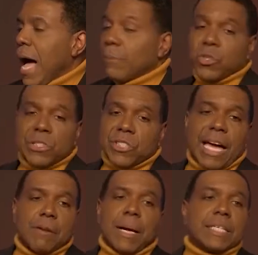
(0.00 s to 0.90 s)
I'm so
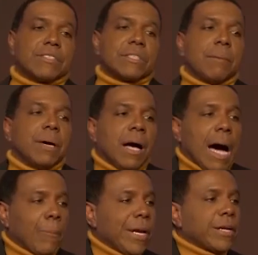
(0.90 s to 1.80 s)
excited about this. I'm
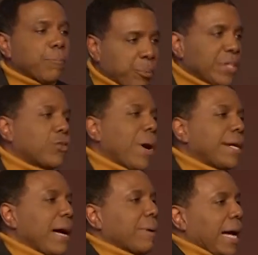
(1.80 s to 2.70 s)
ready to preach right
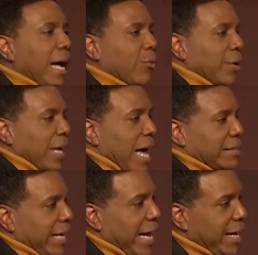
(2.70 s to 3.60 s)
now, but I got to
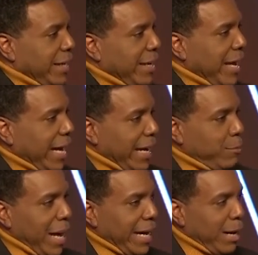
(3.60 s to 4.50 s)
realize I got
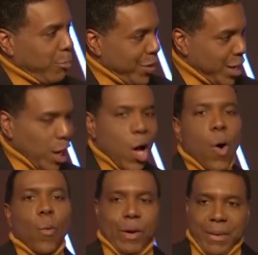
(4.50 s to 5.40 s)
to bring you
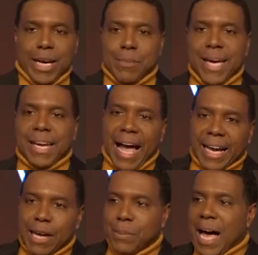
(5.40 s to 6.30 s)
along with me, amen? I
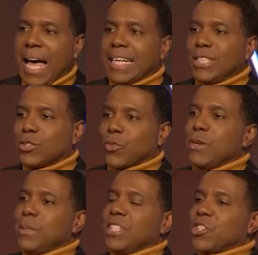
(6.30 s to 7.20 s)
can't be hollering and
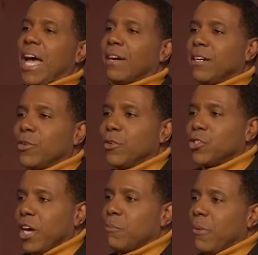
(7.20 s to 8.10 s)
screaming and shouting and
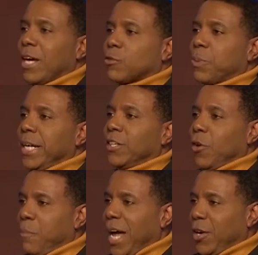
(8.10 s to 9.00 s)
doing James Brown split and
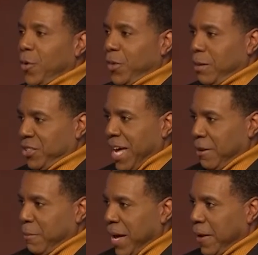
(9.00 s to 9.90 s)
don't nobody know what I'm
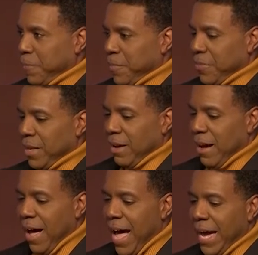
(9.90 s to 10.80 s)
shouting about.
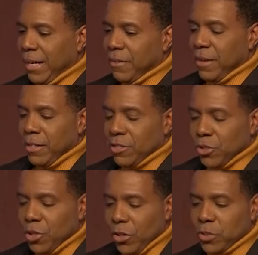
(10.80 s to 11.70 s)
All right?
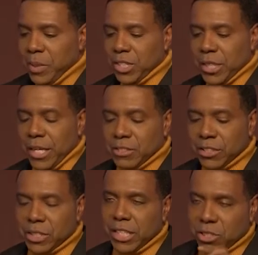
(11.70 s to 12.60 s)
So notice what it says.
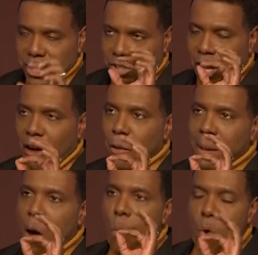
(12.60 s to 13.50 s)
Let's talk
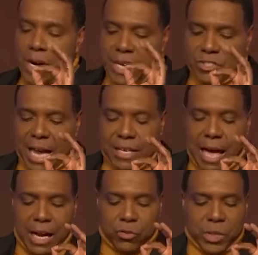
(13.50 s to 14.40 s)
about what is
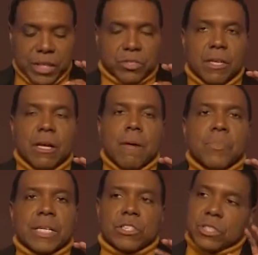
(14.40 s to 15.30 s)
idolatry. Let's
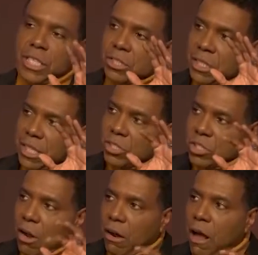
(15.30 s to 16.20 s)

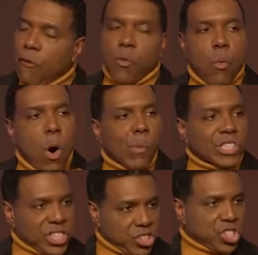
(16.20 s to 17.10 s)
start off with what we
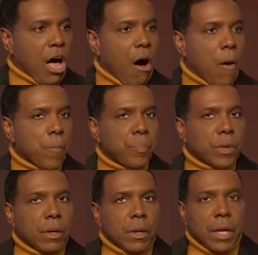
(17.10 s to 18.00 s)
just saw
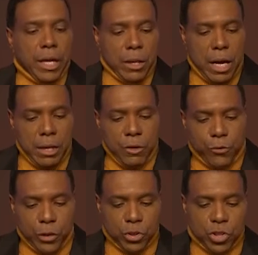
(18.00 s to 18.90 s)
in
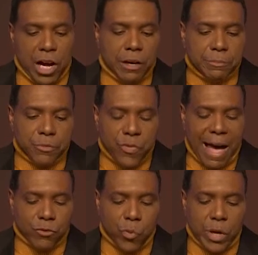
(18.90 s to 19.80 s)
1 John
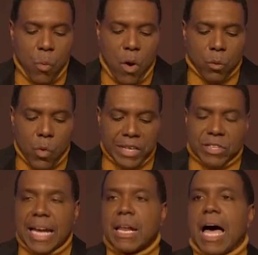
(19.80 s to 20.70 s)
5:21. What
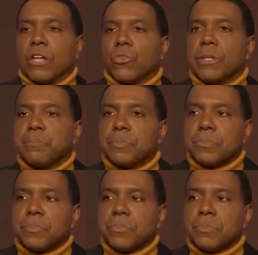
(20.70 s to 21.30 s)
is idolatry?